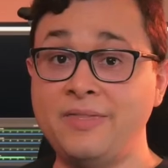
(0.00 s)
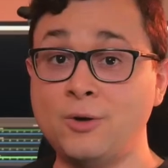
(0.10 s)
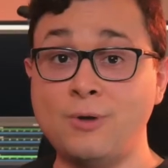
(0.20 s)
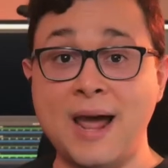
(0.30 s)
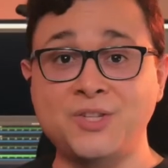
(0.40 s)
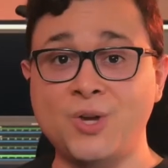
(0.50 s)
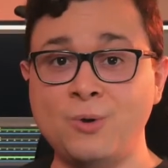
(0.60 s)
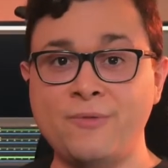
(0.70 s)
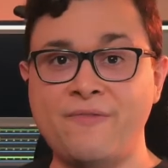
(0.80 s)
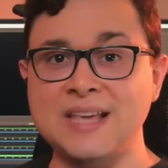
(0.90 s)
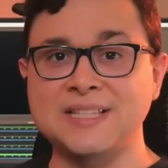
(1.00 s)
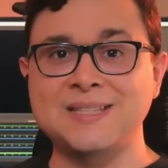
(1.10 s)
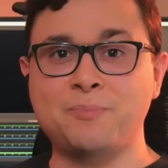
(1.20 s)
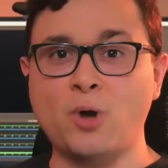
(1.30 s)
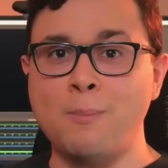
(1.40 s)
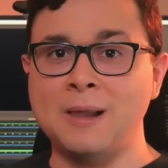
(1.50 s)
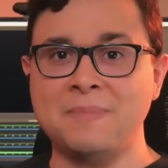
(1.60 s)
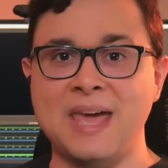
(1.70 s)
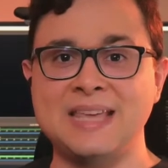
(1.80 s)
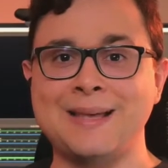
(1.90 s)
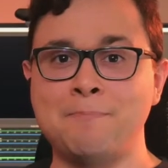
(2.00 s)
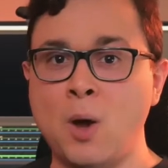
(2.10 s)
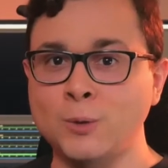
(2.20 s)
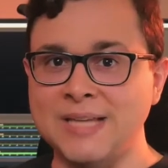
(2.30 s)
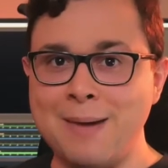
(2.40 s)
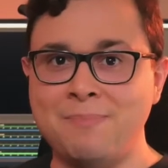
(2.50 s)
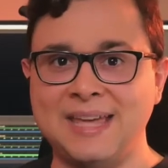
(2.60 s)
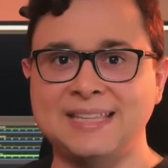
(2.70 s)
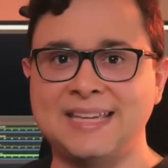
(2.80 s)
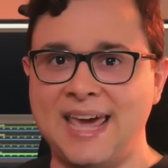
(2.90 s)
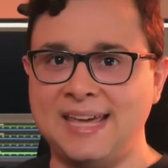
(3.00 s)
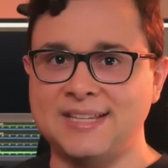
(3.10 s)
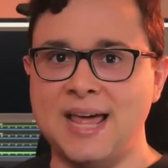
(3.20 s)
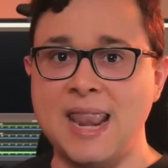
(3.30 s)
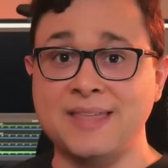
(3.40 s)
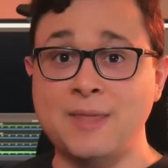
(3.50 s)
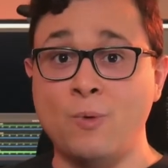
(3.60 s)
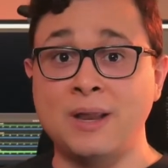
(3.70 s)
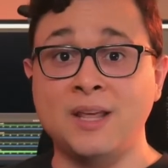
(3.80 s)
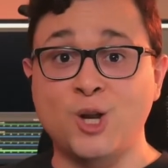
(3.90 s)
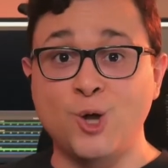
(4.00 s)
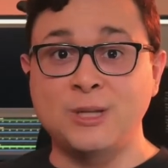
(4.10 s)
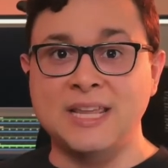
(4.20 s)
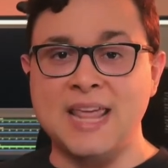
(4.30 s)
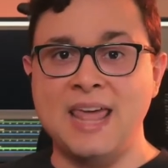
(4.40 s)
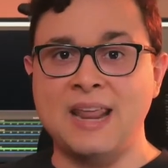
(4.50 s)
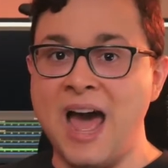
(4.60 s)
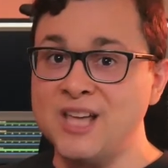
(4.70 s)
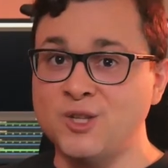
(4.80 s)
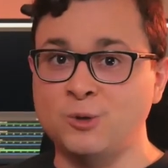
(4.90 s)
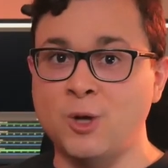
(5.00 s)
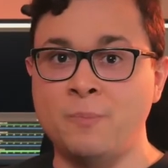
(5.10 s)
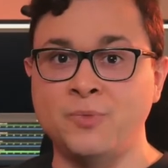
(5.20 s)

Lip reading: the right tool to fix this problem is a multi-band gate, like the one included in Izotope